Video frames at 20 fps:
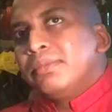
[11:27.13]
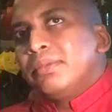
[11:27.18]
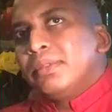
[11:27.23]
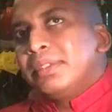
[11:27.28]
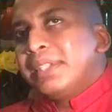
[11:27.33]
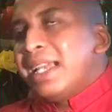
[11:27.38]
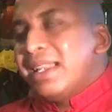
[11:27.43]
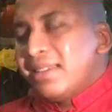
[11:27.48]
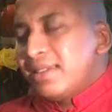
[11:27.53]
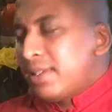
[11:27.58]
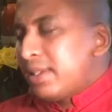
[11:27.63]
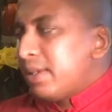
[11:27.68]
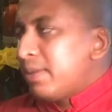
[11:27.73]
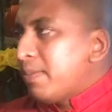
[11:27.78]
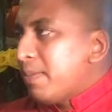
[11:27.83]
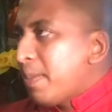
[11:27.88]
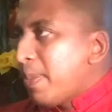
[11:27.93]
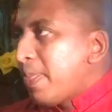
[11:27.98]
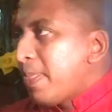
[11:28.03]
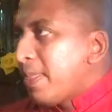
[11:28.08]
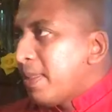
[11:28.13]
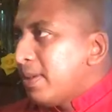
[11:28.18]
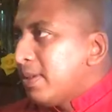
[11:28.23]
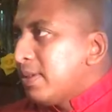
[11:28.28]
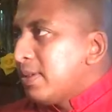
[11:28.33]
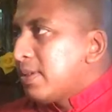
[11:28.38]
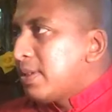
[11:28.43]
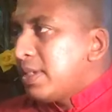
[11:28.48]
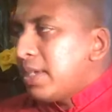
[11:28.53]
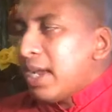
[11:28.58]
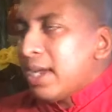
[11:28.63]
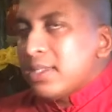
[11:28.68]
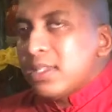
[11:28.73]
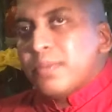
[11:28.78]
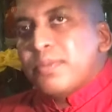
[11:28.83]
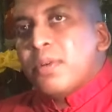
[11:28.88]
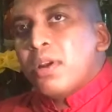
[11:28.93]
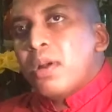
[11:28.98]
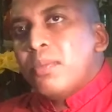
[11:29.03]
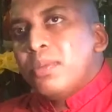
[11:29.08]
jealousy. C has a
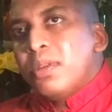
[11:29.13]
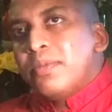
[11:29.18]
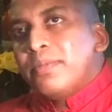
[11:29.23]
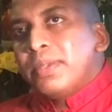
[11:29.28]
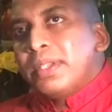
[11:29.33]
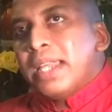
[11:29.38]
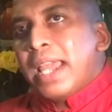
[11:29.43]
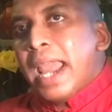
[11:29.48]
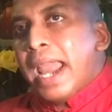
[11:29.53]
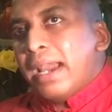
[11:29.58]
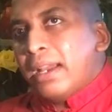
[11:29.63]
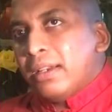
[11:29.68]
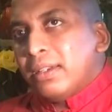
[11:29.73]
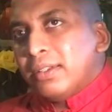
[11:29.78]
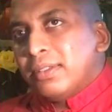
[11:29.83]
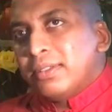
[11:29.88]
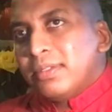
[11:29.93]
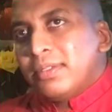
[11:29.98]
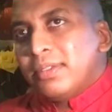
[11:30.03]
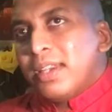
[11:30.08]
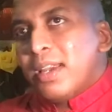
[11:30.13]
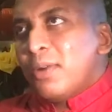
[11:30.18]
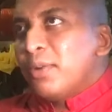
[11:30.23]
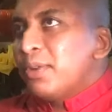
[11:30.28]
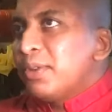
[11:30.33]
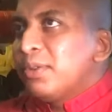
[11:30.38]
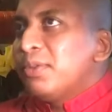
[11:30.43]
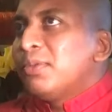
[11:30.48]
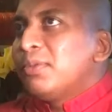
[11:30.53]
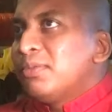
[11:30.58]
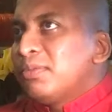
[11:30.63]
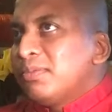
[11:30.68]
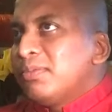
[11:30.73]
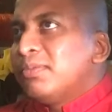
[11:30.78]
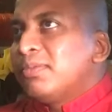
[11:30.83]
problem with anger. Now you